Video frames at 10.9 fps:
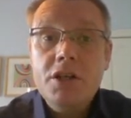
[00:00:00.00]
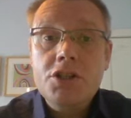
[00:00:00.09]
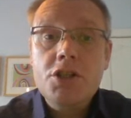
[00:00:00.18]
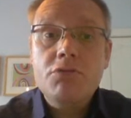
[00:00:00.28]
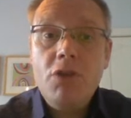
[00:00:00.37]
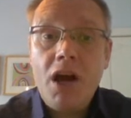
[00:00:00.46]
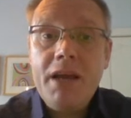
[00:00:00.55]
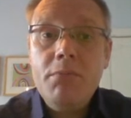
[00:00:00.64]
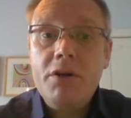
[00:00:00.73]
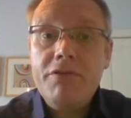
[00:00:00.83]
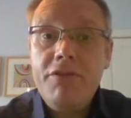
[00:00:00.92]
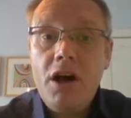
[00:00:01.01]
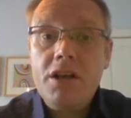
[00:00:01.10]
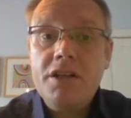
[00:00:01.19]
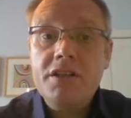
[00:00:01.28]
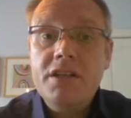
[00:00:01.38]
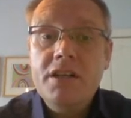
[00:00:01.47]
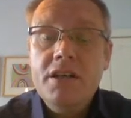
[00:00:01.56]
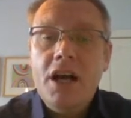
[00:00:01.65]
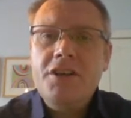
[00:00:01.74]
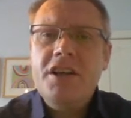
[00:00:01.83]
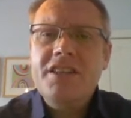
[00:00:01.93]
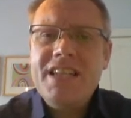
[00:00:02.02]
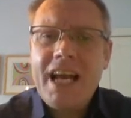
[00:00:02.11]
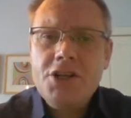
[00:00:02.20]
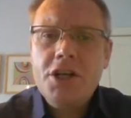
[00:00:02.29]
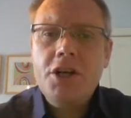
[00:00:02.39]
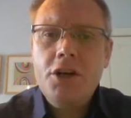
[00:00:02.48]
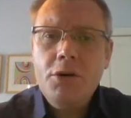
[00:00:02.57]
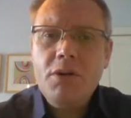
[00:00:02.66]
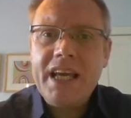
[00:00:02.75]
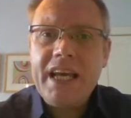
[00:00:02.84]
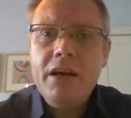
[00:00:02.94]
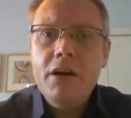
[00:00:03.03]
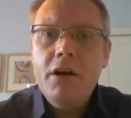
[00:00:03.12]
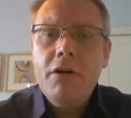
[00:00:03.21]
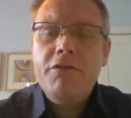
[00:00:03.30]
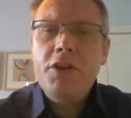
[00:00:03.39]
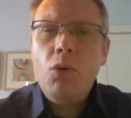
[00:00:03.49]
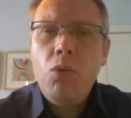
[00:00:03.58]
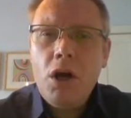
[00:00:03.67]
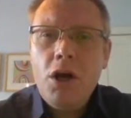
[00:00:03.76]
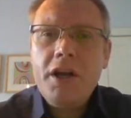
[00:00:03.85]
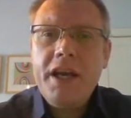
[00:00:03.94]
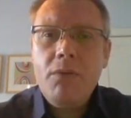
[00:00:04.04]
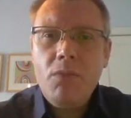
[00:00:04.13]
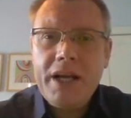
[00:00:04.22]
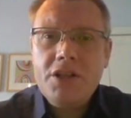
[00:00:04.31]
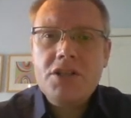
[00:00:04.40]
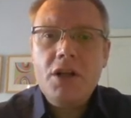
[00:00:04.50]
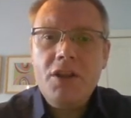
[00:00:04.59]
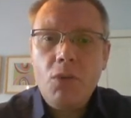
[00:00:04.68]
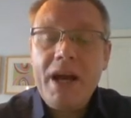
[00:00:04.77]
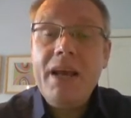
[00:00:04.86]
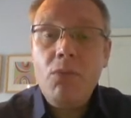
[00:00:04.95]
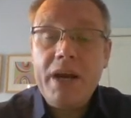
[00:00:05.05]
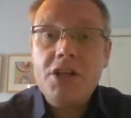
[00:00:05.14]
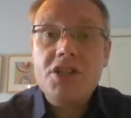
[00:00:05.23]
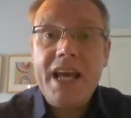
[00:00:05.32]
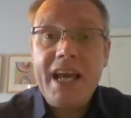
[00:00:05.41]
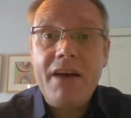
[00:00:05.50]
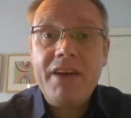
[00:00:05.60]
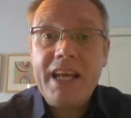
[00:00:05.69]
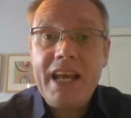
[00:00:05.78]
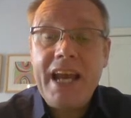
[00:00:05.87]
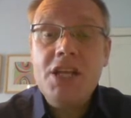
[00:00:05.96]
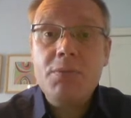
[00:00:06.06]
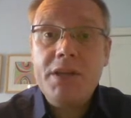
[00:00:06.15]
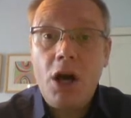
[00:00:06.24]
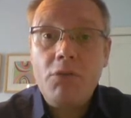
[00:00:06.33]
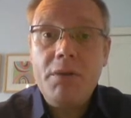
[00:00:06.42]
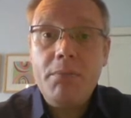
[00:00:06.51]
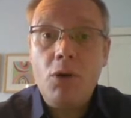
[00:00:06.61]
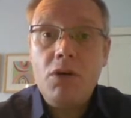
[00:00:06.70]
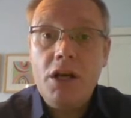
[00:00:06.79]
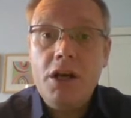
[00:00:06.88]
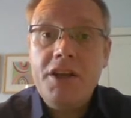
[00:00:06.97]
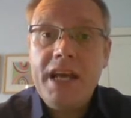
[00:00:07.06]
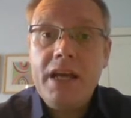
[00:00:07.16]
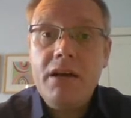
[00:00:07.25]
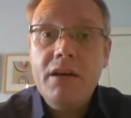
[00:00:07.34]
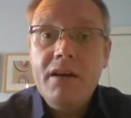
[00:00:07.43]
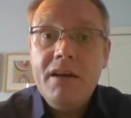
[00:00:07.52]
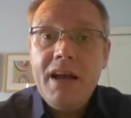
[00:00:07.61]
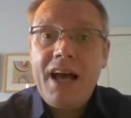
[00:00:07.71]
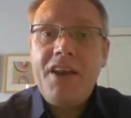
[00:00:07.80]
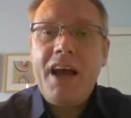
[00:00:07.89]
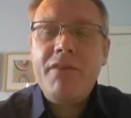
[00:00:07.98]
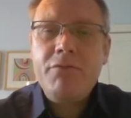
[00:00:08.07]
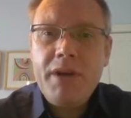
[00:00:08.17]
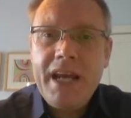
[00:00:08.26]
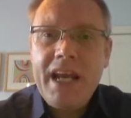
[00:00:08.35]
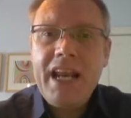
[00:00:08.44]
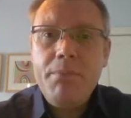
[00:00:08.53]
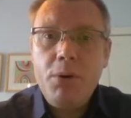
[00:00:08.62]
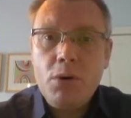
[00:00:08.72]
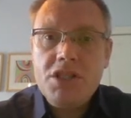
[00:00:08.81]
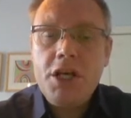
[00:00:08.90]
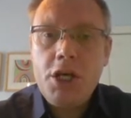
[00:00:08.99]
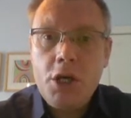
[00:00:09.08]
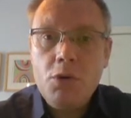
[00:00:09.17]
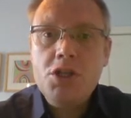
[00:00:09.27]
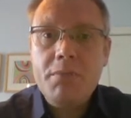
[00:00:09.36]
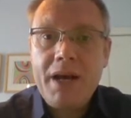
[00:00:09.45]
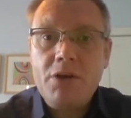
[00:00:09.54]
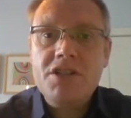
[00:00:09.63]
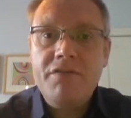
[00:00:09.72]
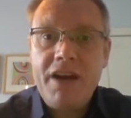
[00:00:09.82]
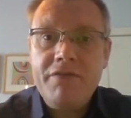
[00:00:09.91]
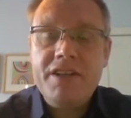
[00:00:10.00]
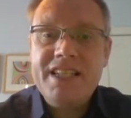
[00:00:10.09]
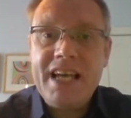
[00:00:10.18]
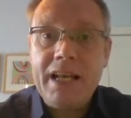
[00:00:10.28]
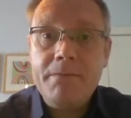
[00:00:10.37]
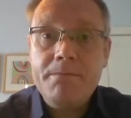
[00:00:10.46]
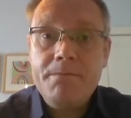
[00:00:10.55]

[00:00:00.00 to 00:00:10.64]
to Ryan McFarland, and Natasha Cooley for the work in which and the way in which they have engaged with our remote learning and have really put a huge amount of effort in.